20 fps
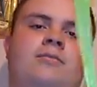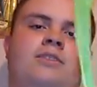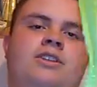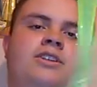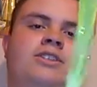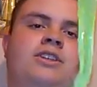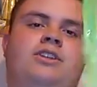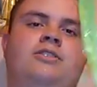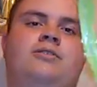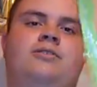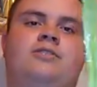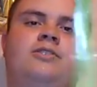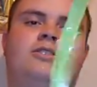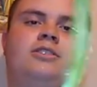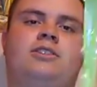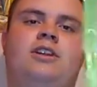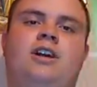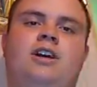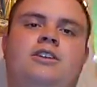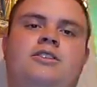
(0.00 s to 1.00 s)
This here's the
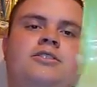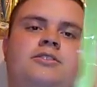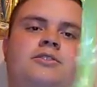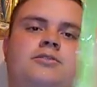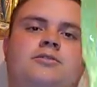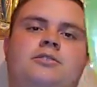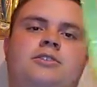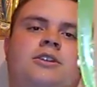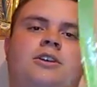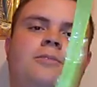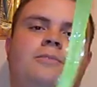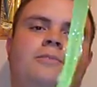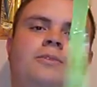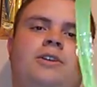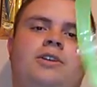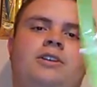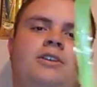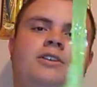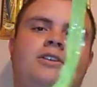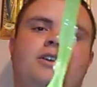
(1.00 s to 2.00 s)
Doc's Lure
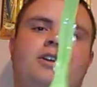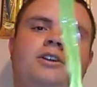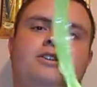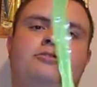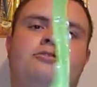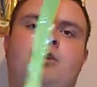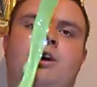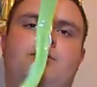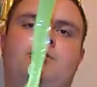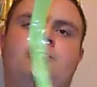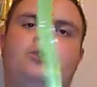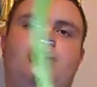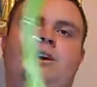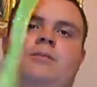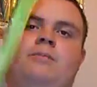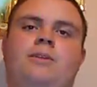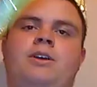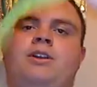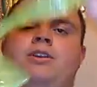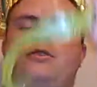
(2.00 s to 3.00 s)
Company drop
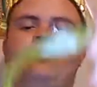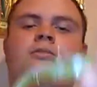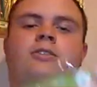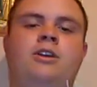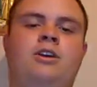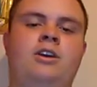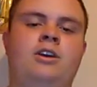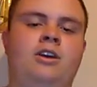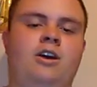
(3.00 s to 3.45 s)
shot minnow.